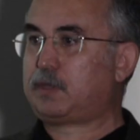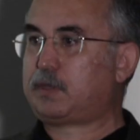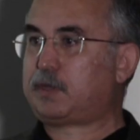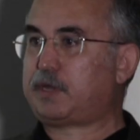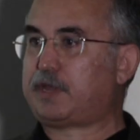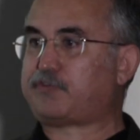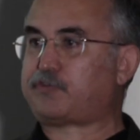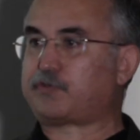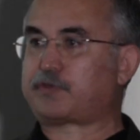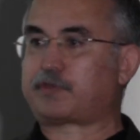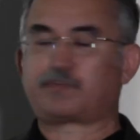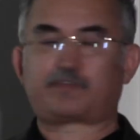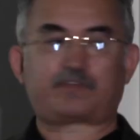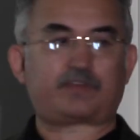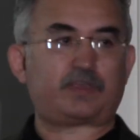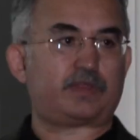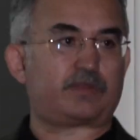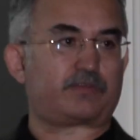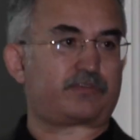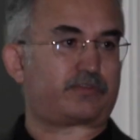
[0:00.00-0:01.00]
And as you can
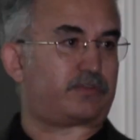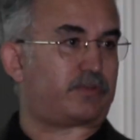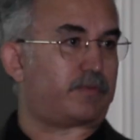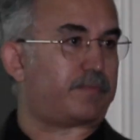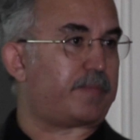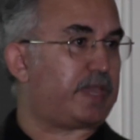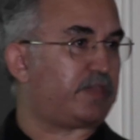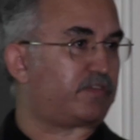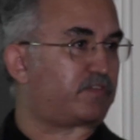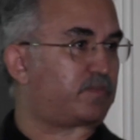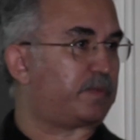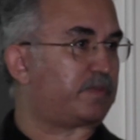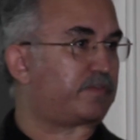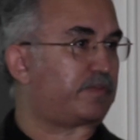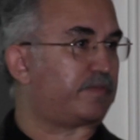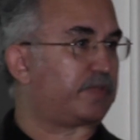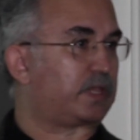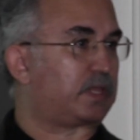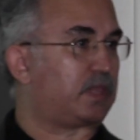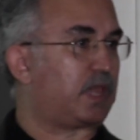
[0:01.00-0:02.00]
see, there's a
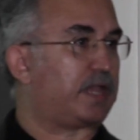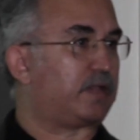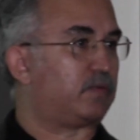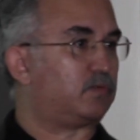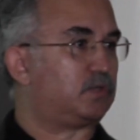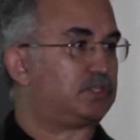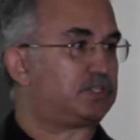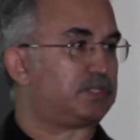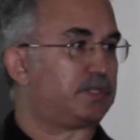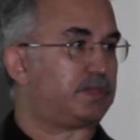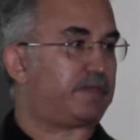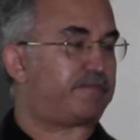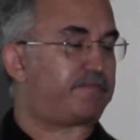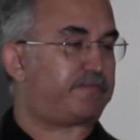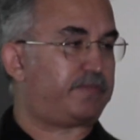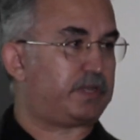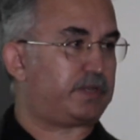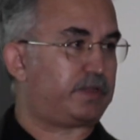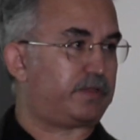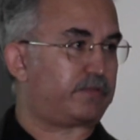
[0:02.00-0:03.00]
domain-specific language in the
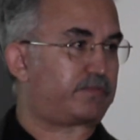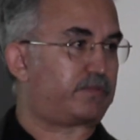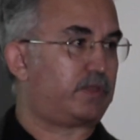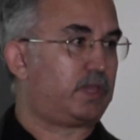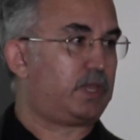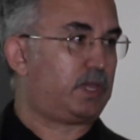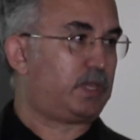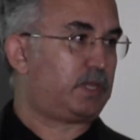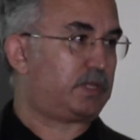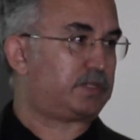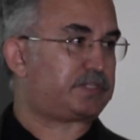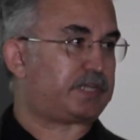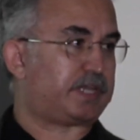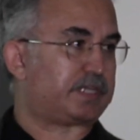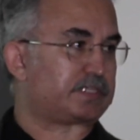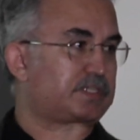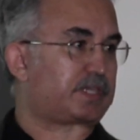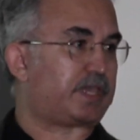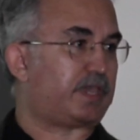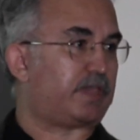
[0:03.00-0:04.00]
FitNesse test